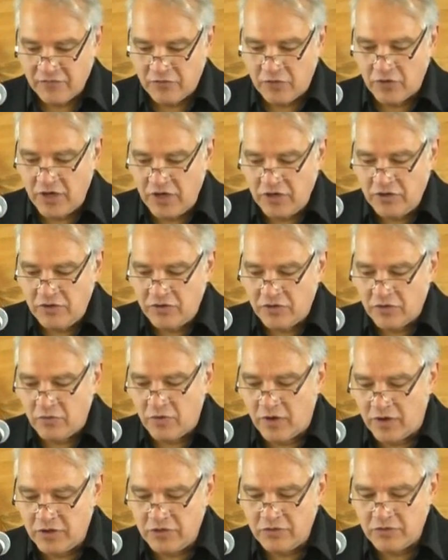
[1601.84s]
For he knew the
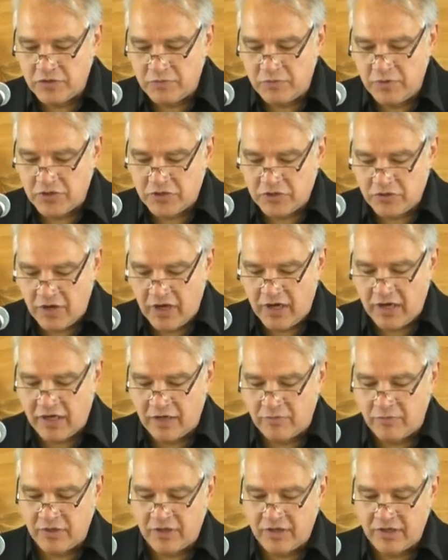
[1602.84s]
one who was betraying
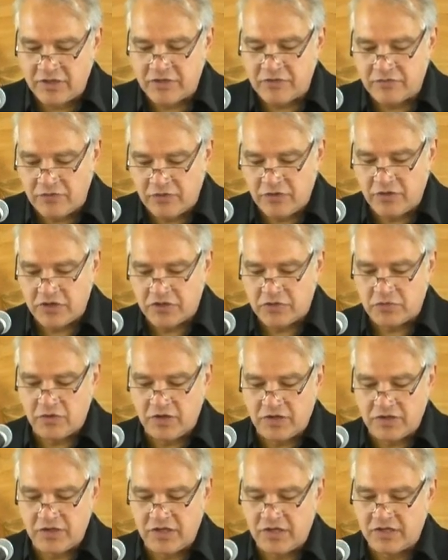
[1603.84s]
him, and this, for this
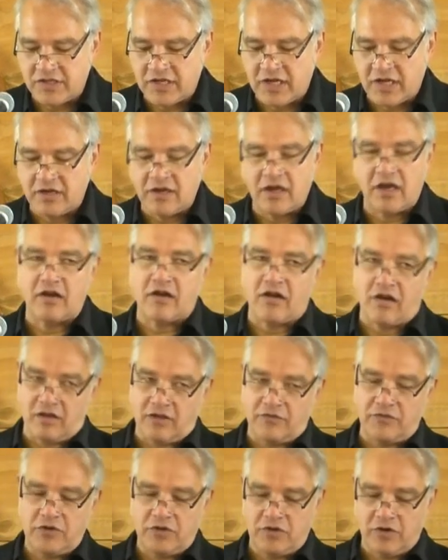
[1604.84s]
reason he said, Not
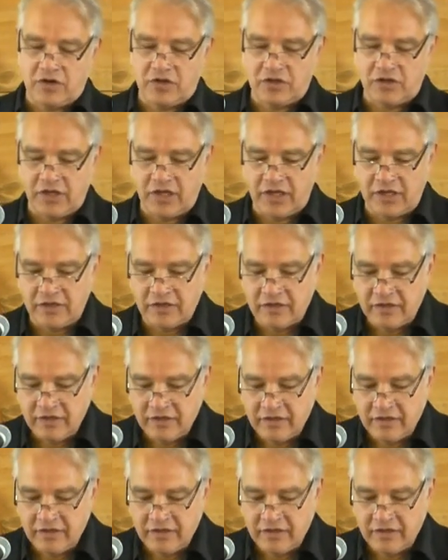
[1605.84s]
all of you are clean.